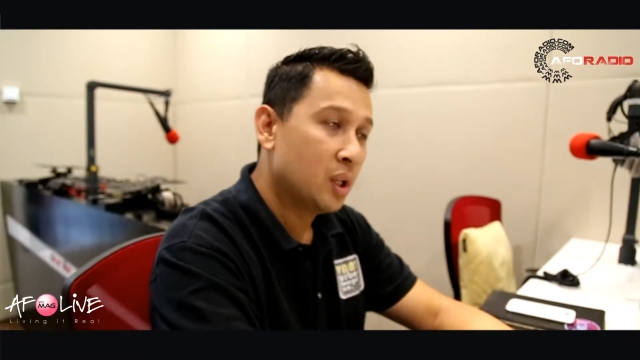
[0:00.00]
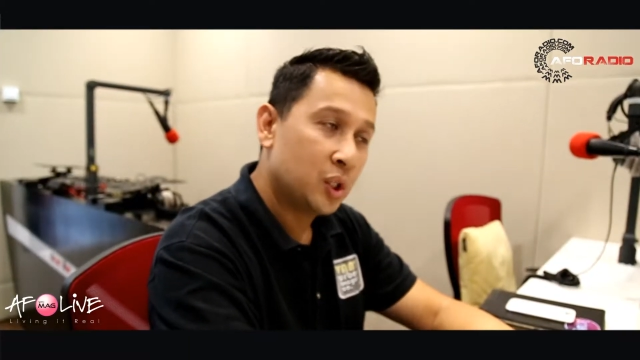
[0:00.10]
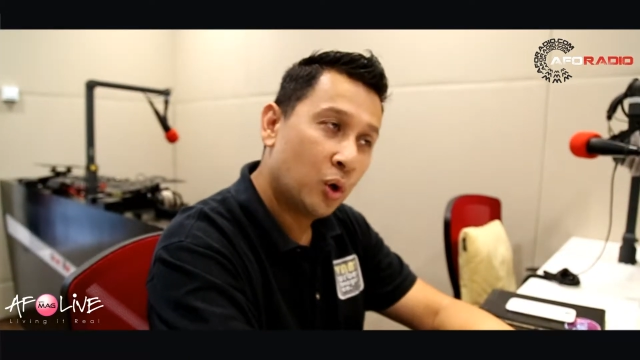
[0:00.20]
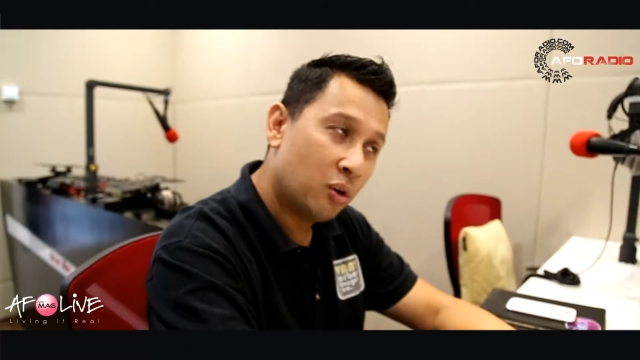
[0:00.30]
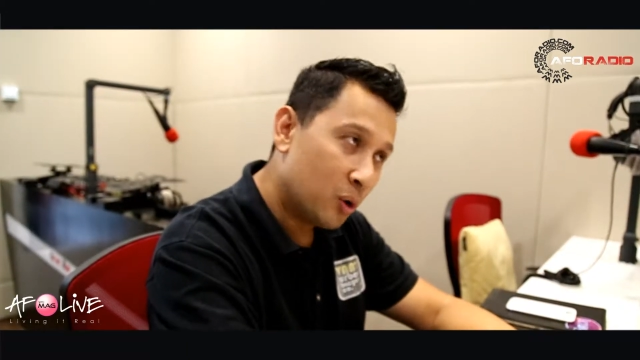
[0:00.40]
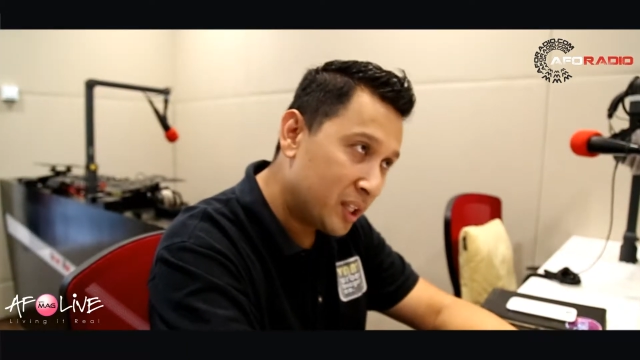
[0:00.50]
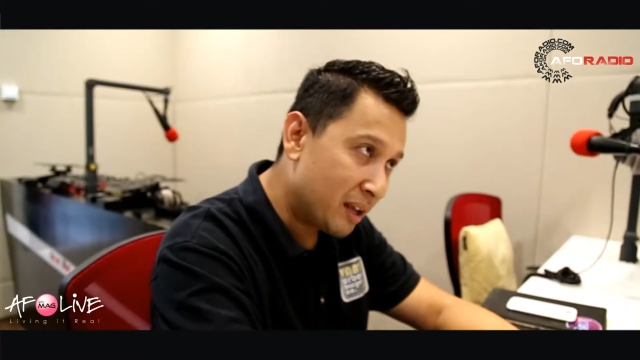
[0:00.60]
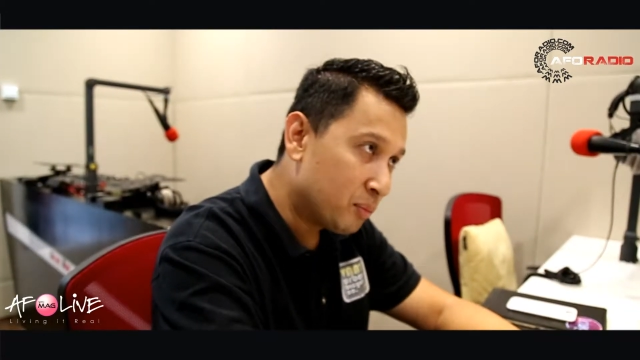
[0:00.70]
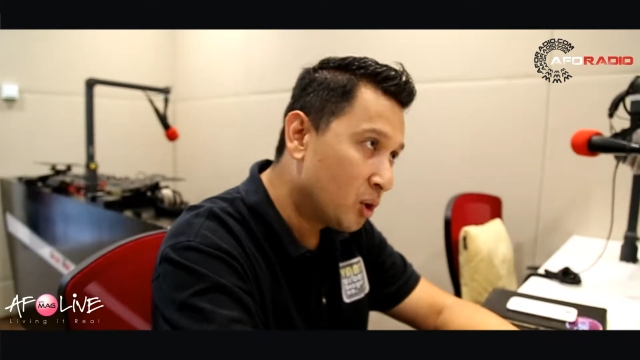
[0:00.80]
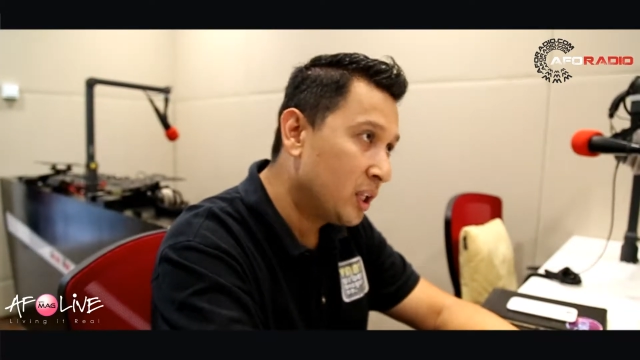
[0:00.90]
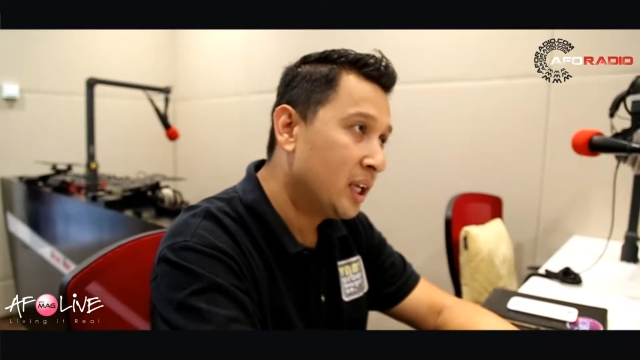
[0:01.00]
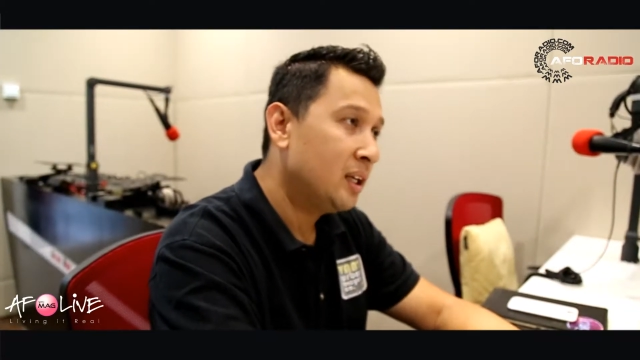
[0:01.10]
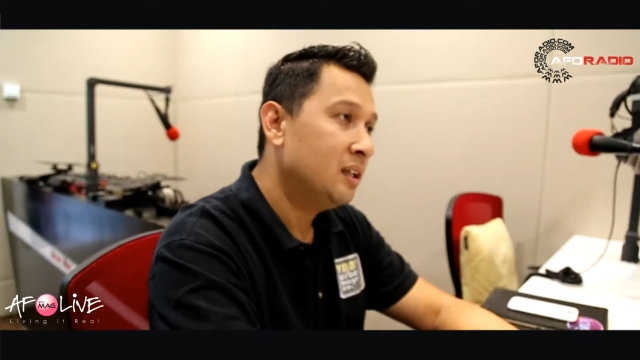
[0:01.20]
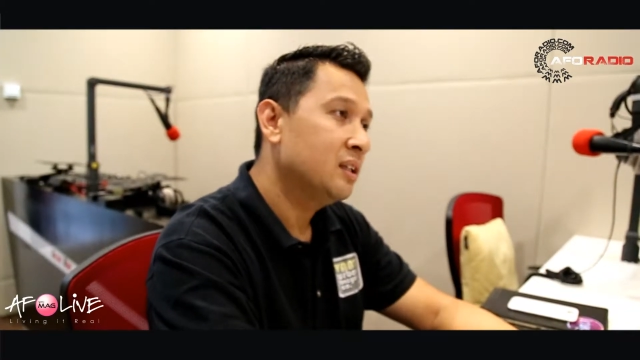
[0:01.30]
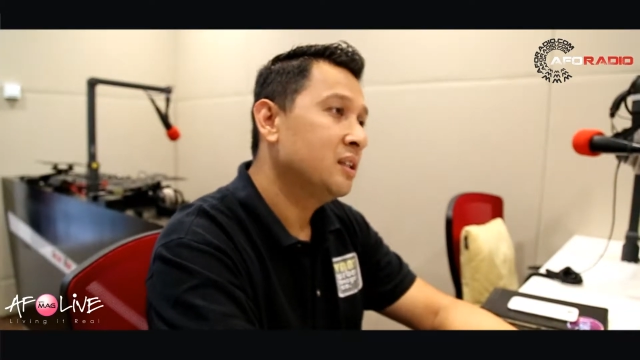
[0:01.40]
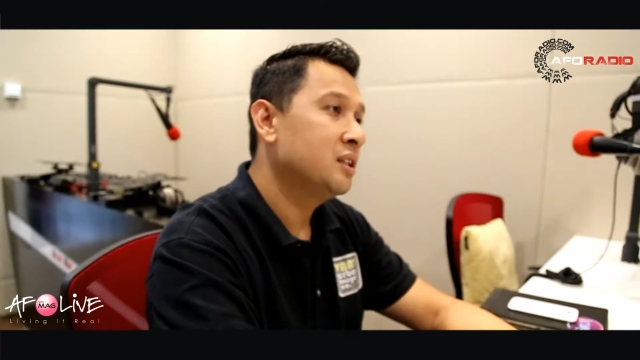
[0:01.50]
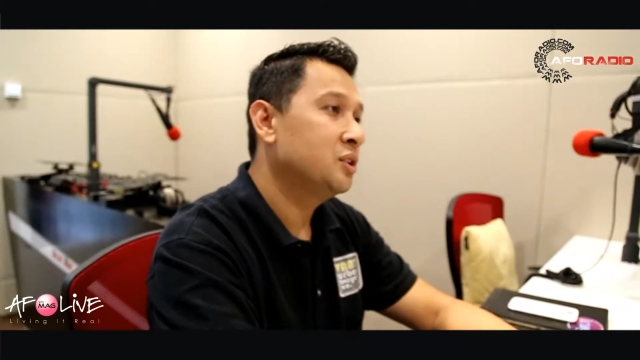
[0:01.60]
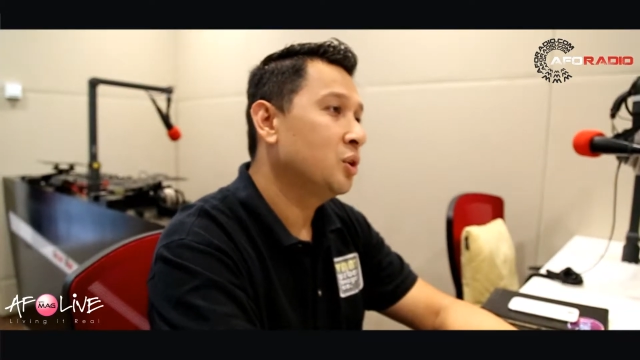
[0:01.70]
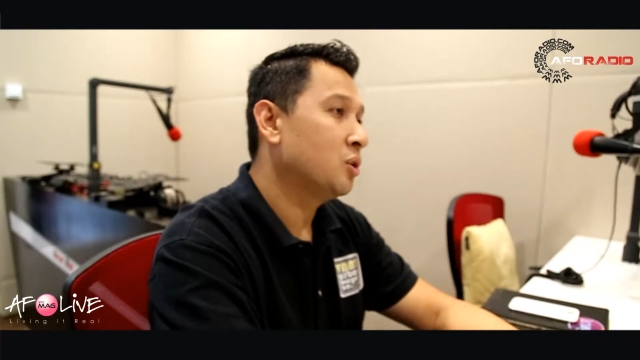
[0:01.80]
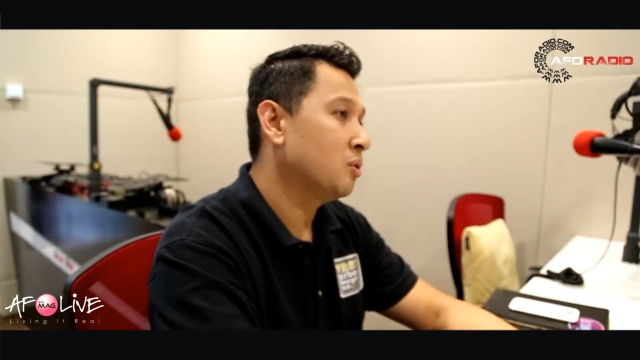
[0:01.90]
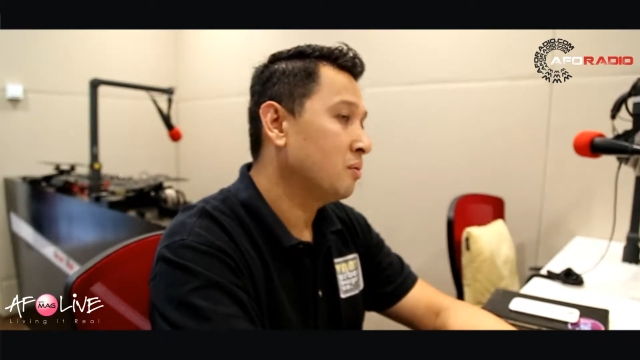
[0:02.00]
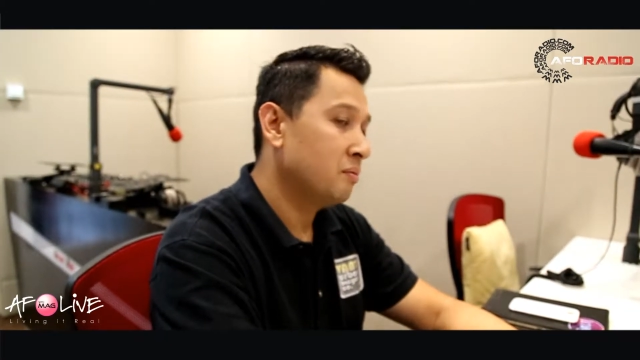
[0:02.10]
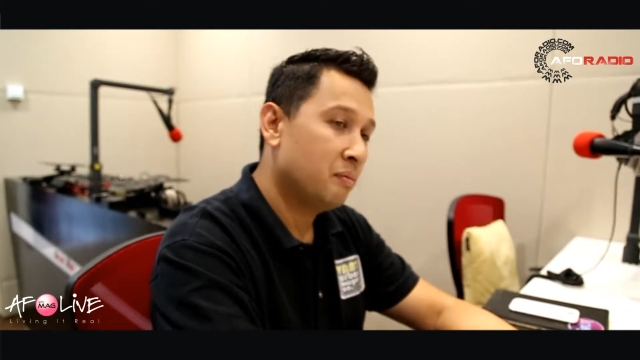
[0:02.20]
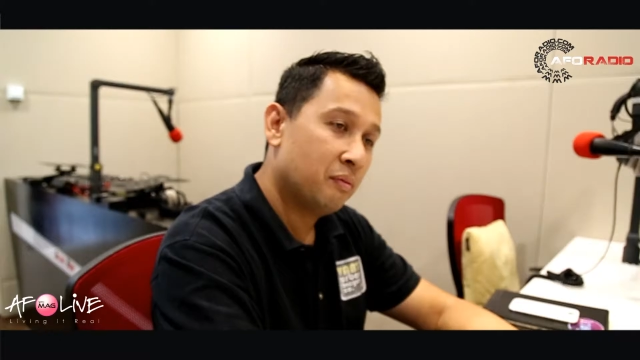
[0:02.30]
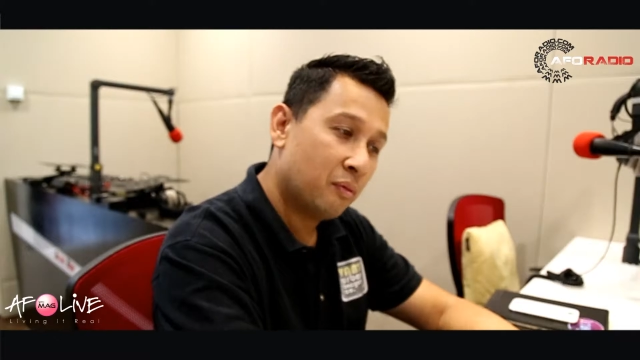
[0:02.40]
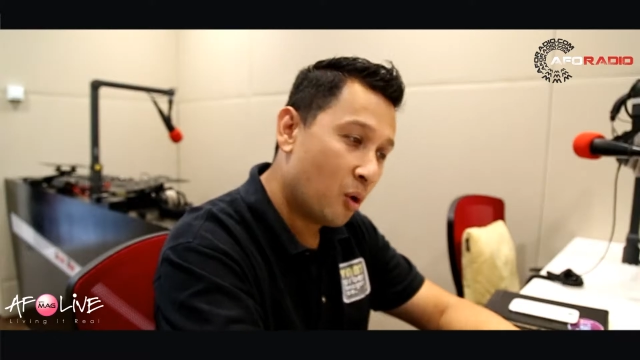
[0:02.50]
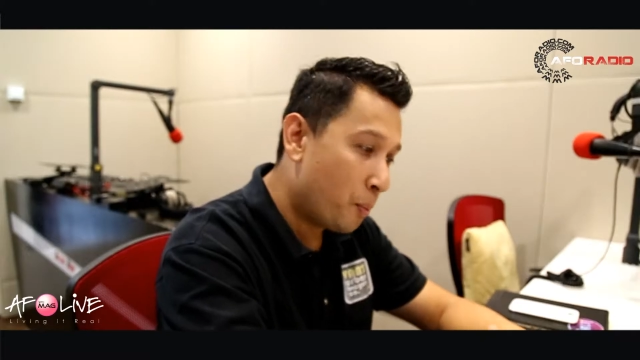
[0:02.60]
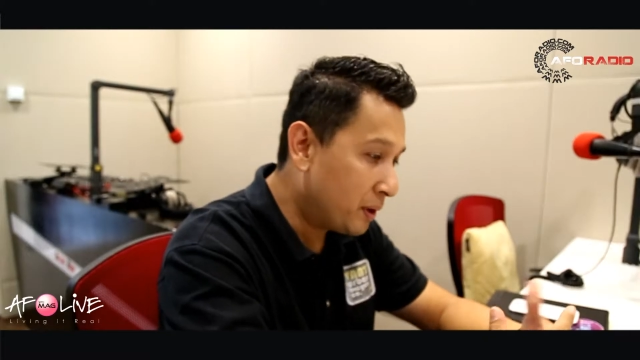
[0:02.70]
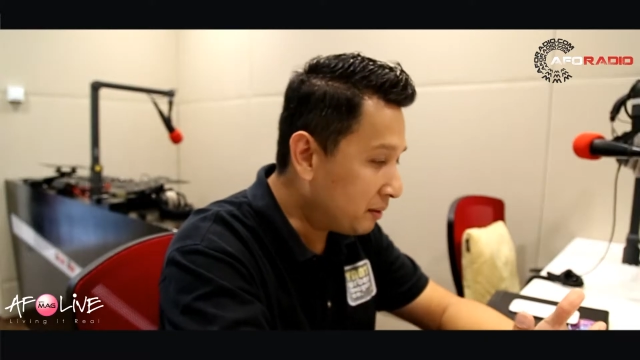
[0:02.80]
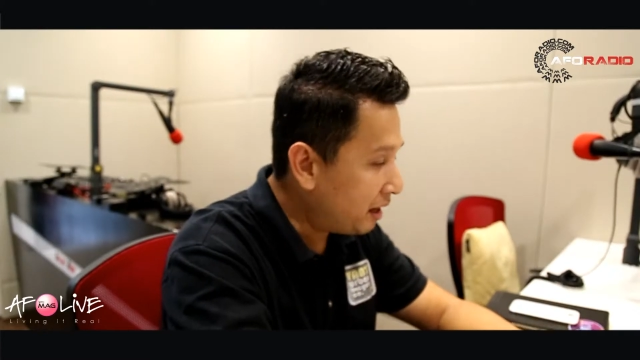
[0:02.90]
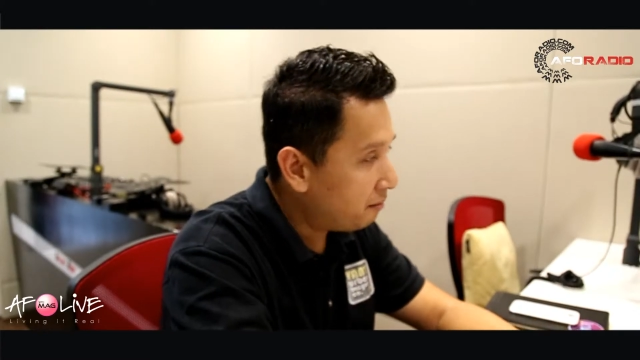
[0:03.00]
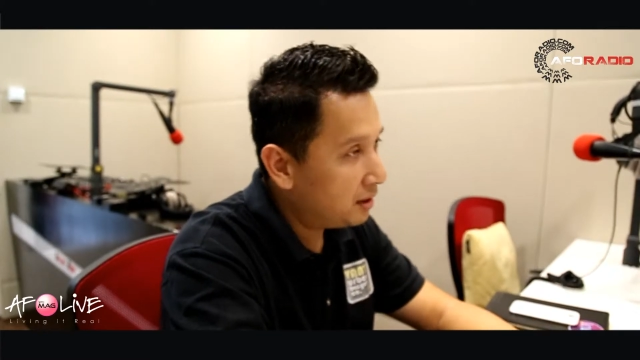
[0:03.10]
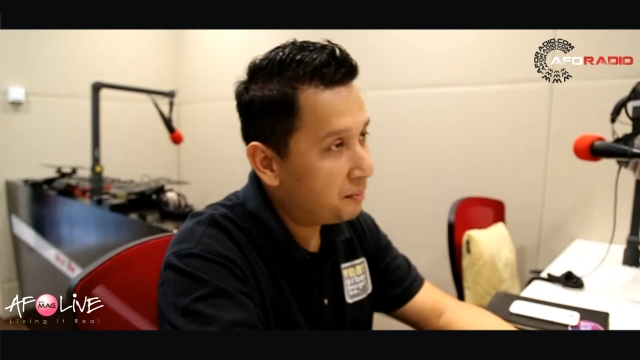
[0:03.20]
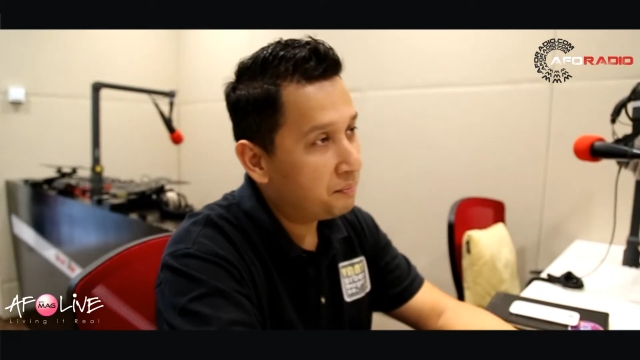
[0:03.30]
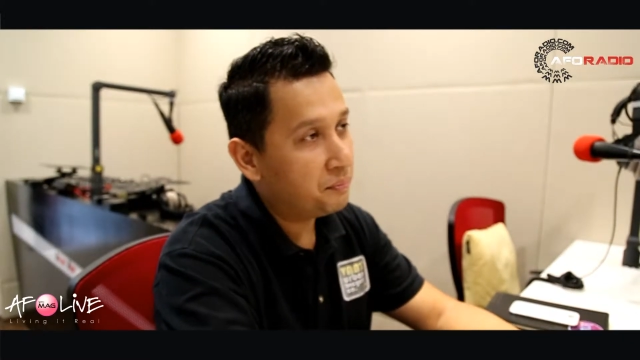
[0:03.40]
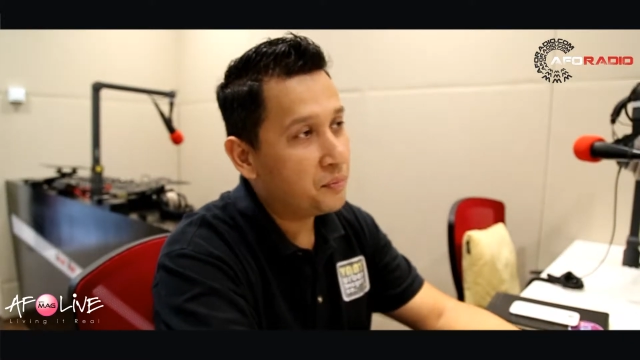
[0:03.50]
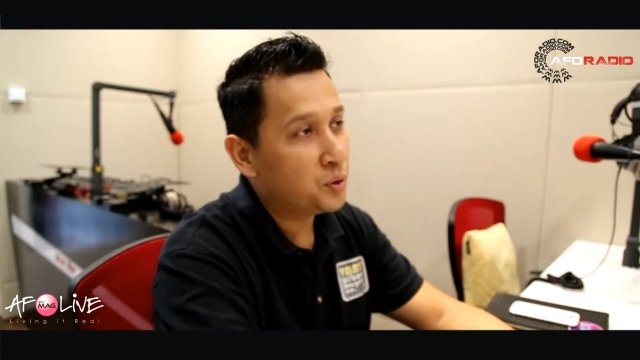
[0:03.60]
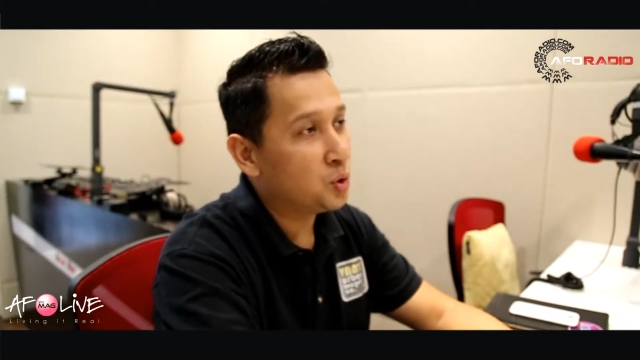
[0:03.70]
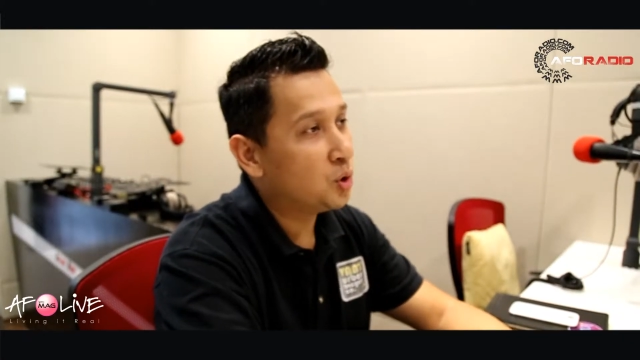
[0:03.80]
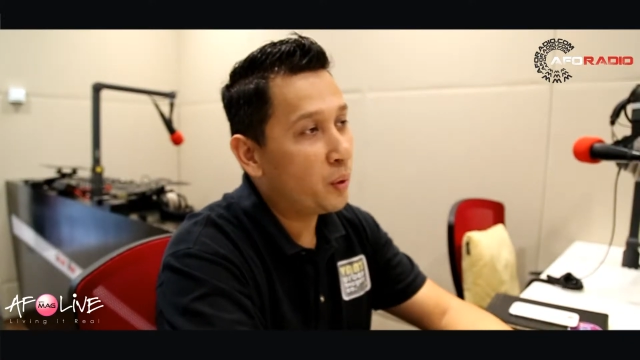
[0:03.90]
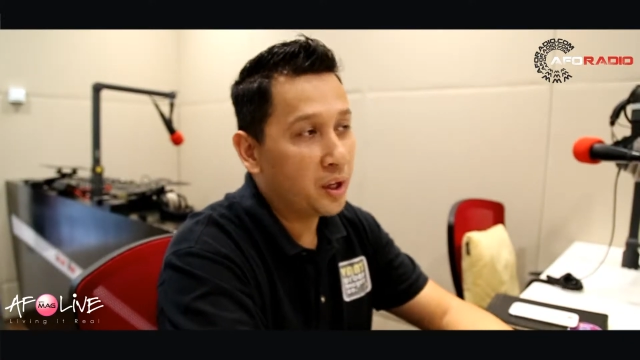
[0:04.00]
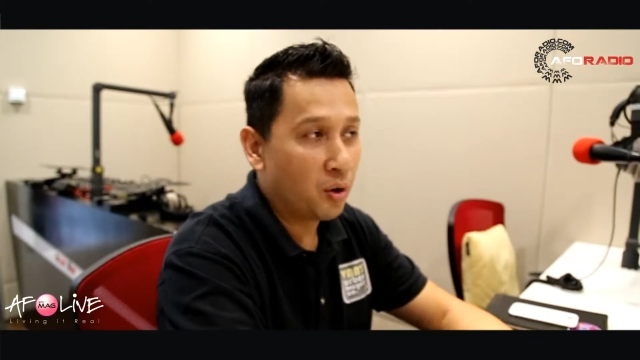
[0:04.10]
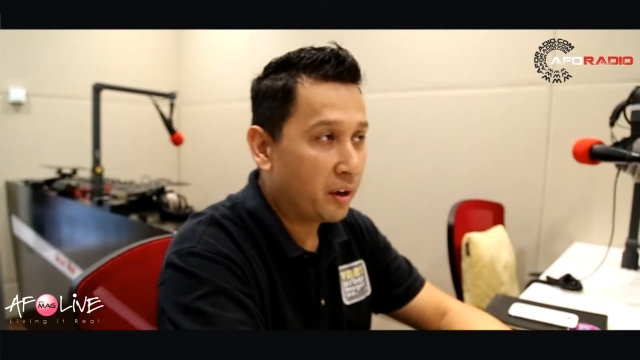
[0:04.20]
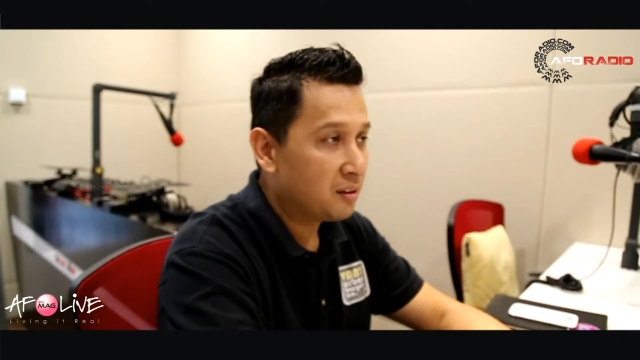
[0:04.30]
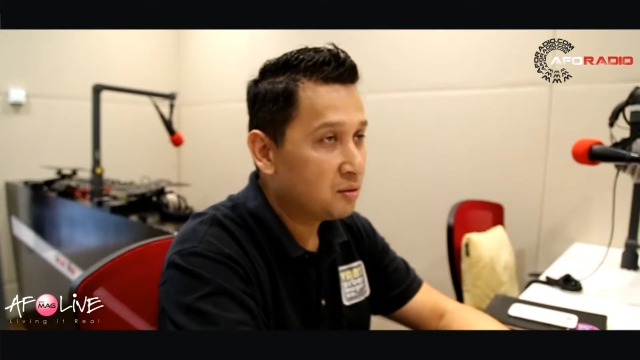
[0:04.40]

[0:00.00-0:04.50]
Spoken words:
You will know only that morning. So open up the envelope, you know where you're going.